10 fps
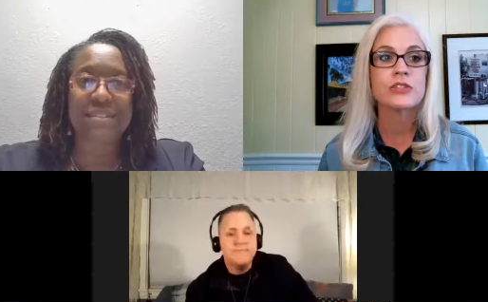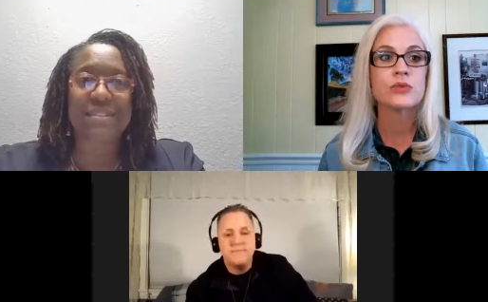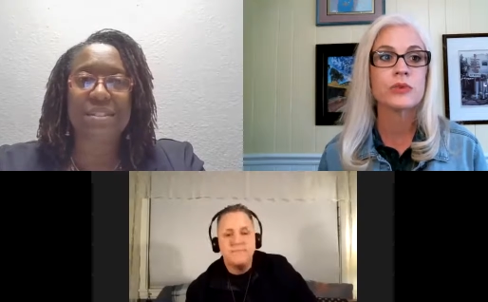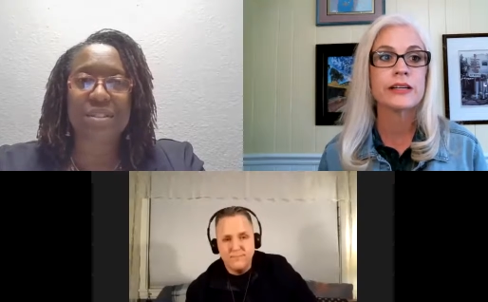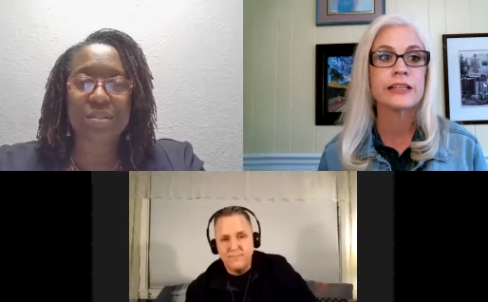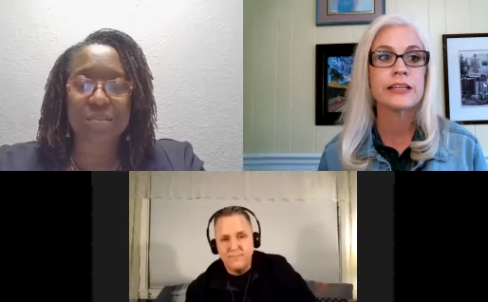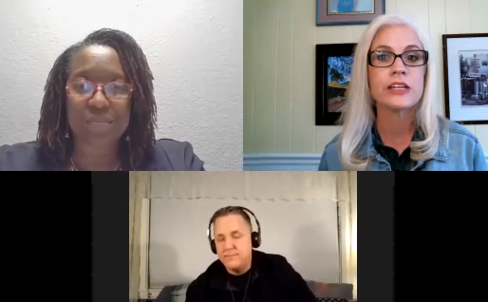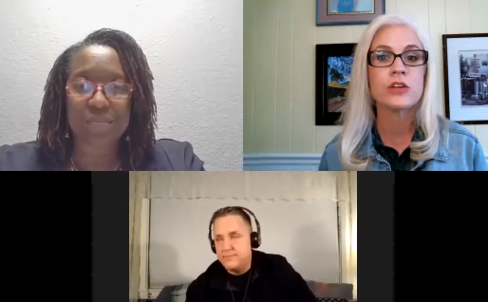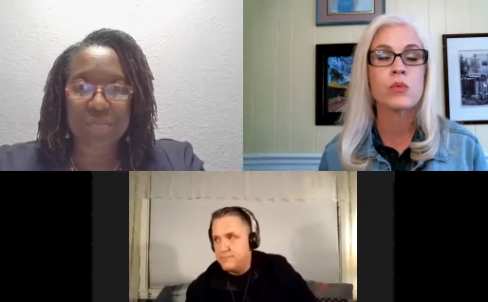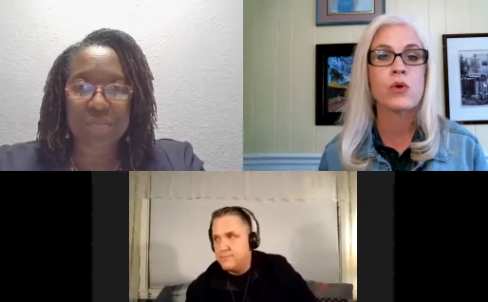Speaker 1: is really,
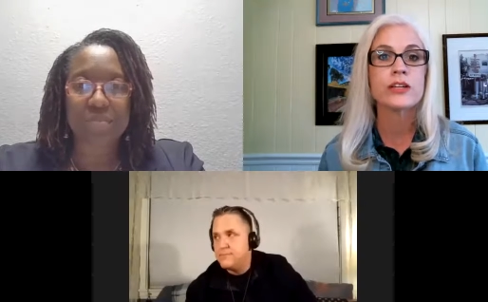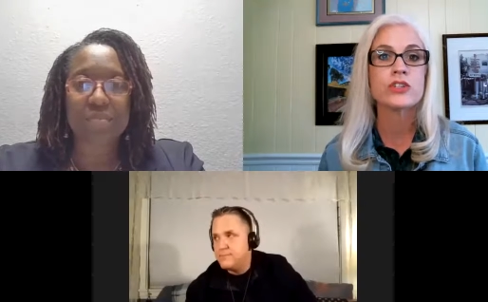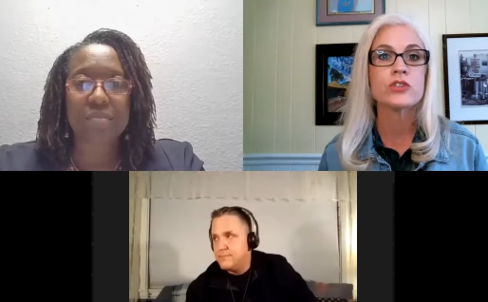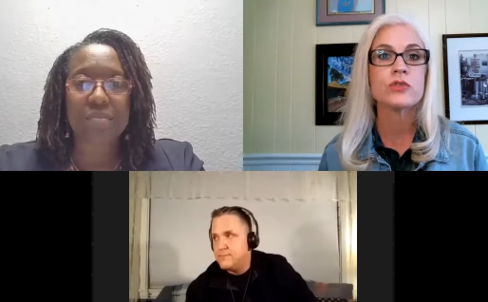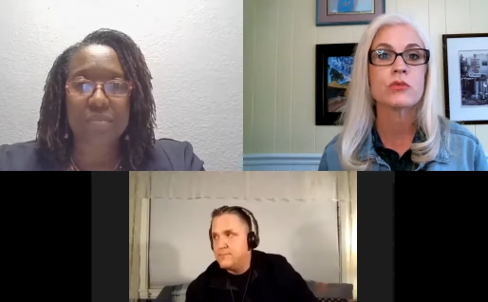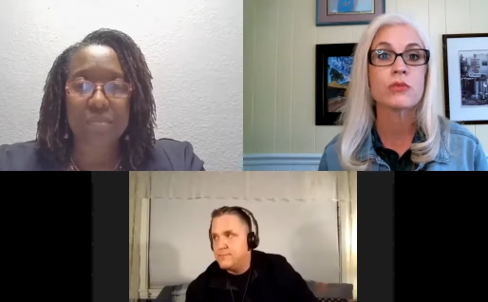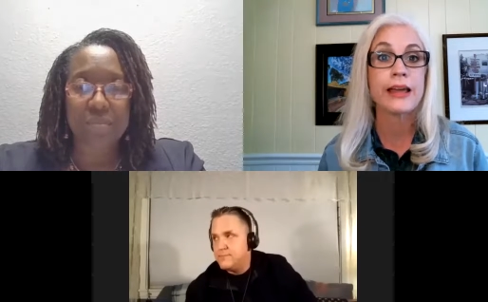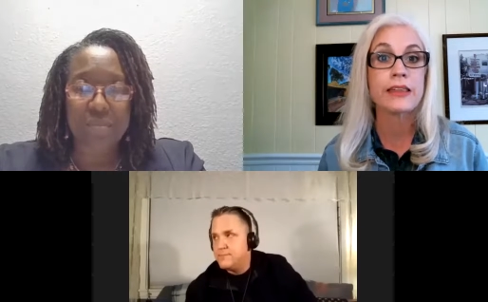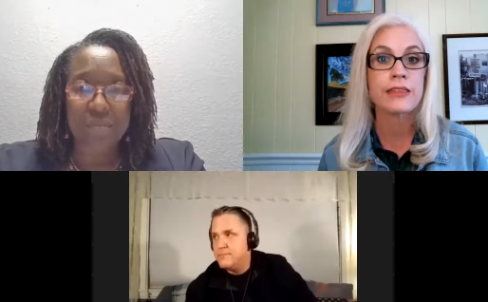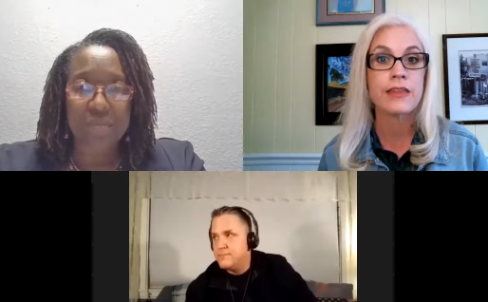you're wanting to do the
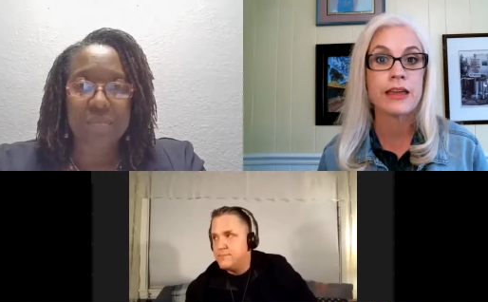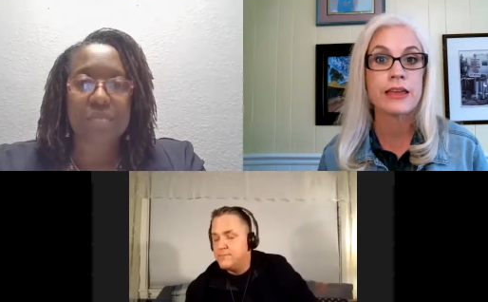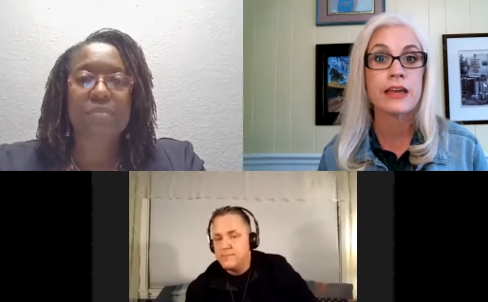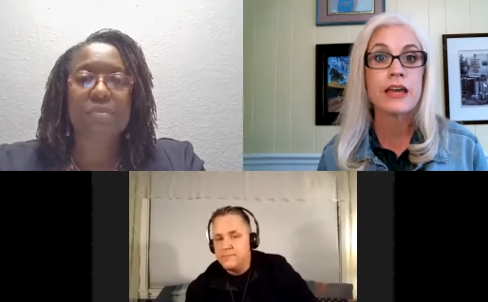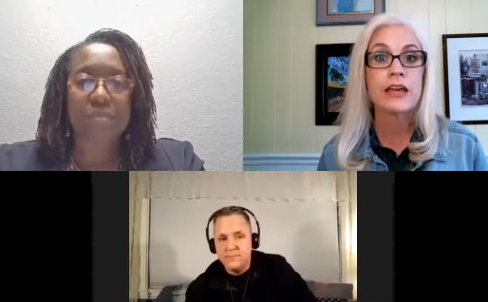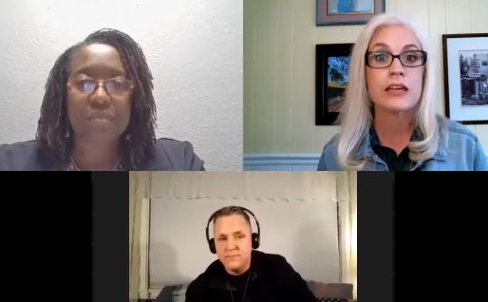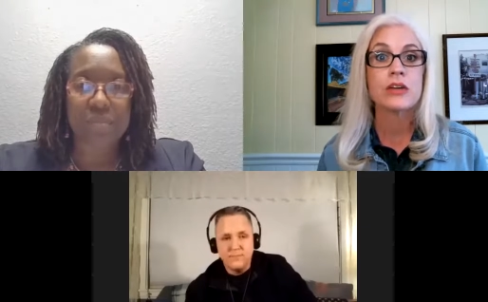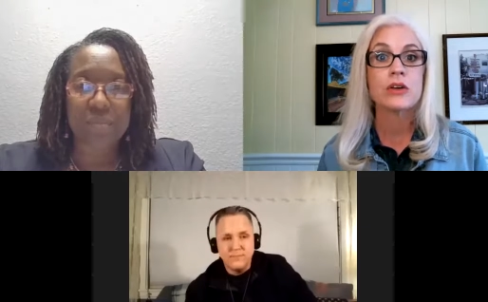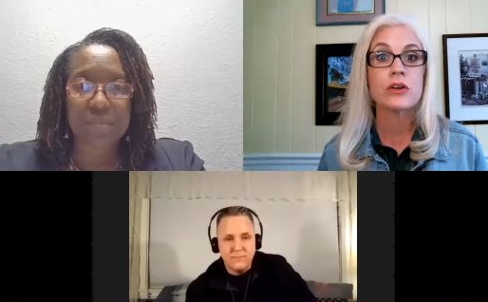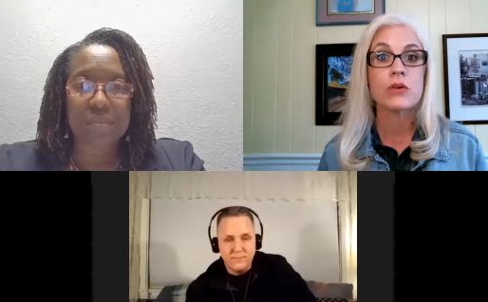right thing
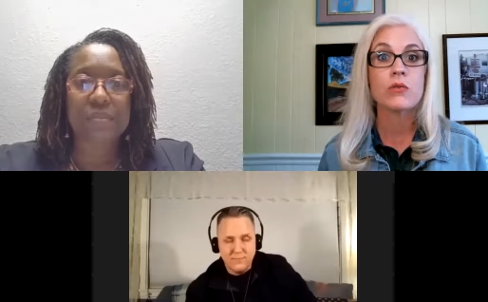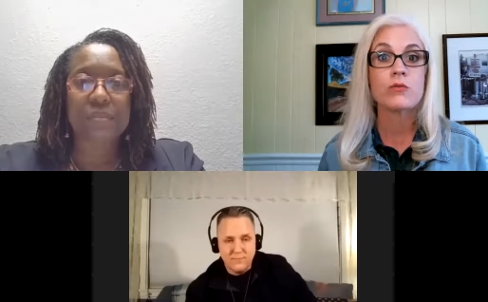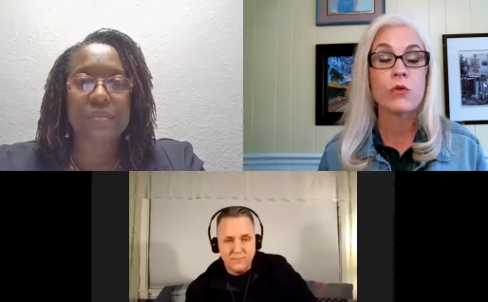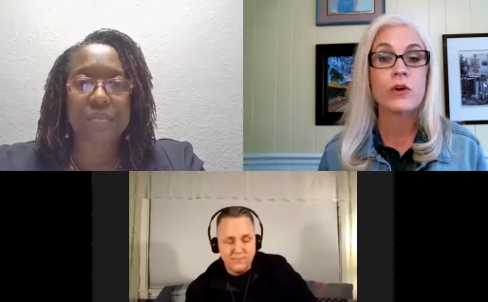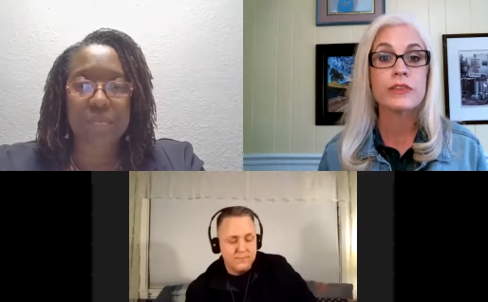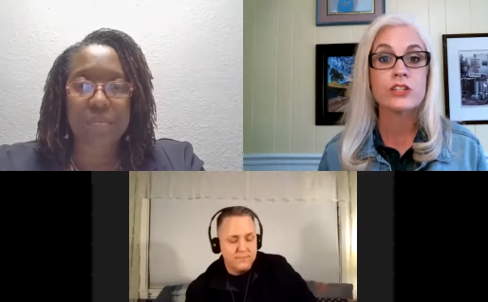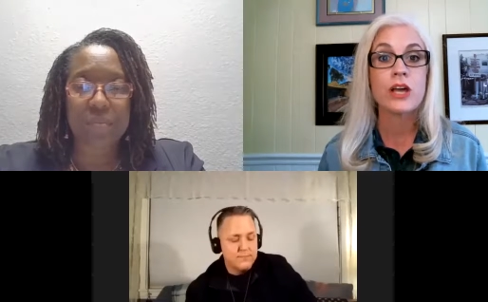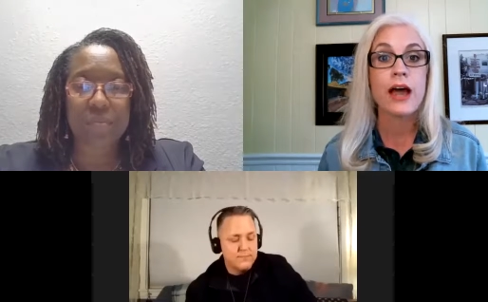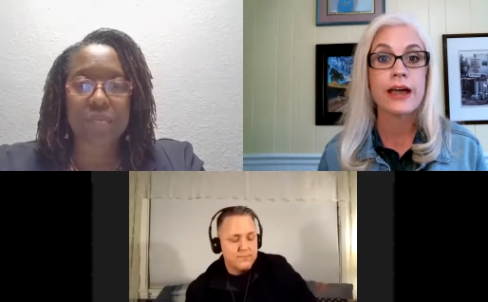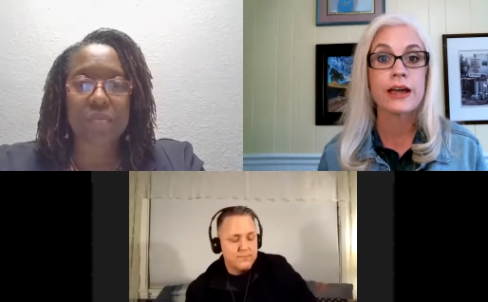for the
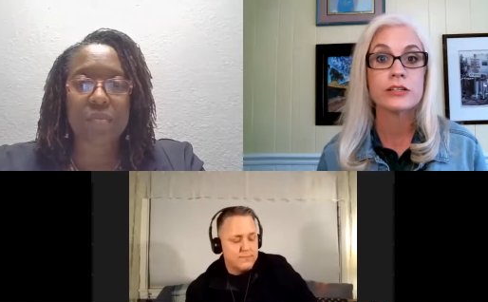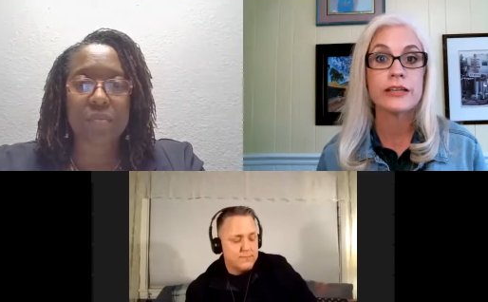child.